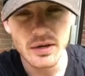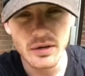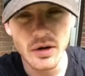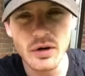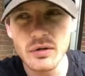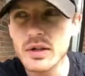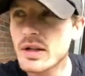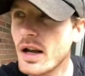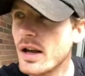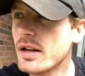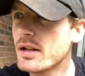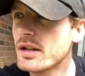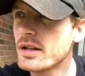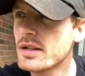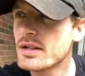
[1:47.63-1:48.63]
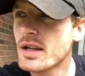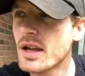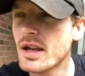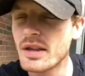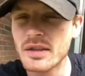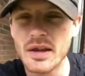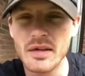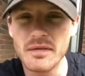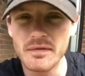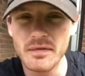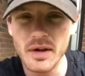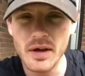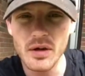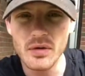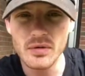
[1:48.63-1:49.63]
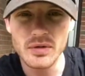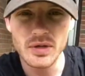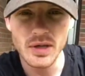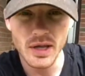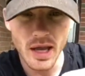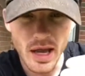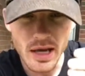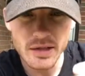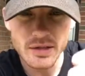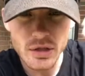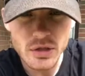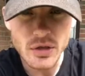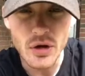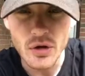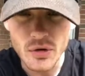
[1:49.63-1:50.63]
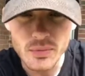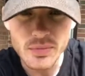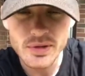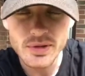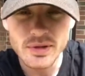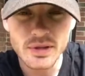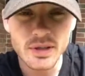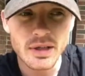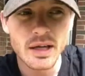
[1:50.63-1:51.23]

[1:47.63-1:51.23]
the early 90s, they found exosomes,